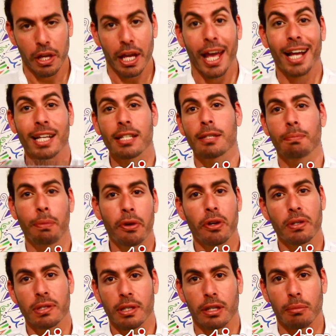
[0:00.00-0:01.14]

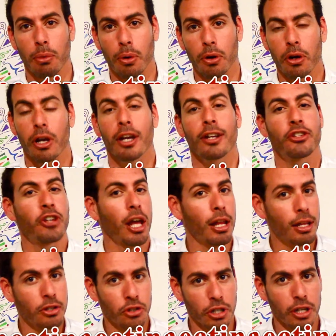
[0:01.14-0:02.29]
experiencing more,
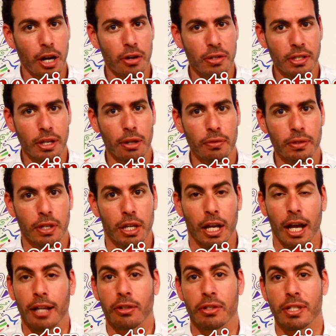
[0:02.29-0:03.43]
challenging ourselves,
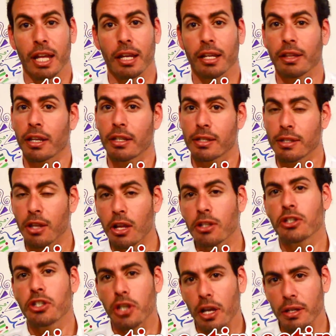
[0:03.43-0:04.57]
understanding that it's not
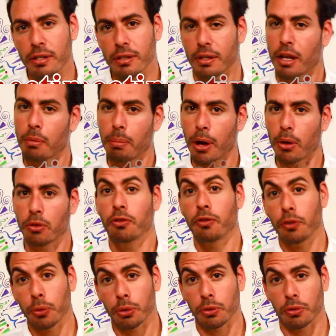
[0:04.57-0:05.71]
just about
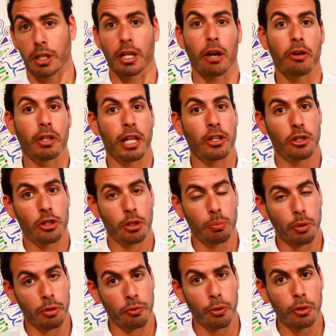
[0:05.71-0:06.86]
food and our relationship with
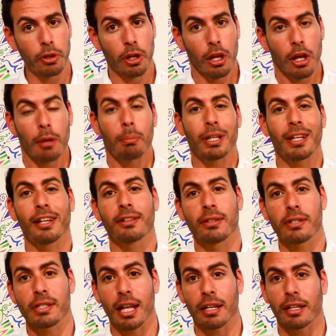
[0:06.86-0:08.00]
food, but
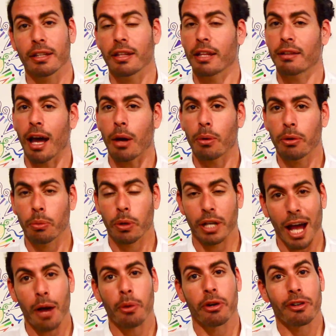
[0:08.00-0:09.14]
understanding that when
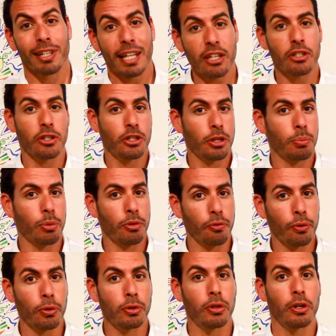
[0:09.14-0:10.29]
our relationship with
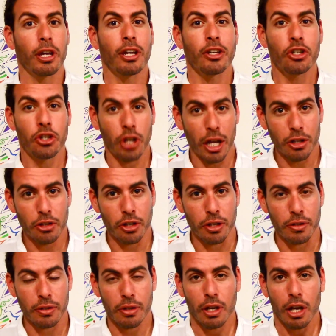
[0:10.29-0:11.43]
food
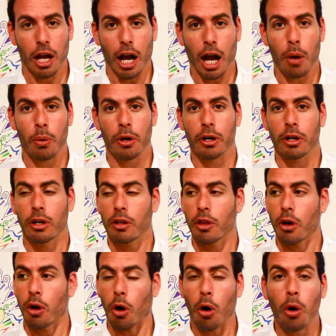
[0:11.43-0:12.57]
changes, our
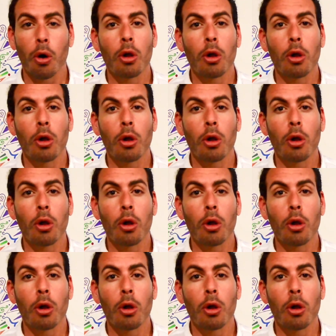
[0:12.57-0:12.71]
whole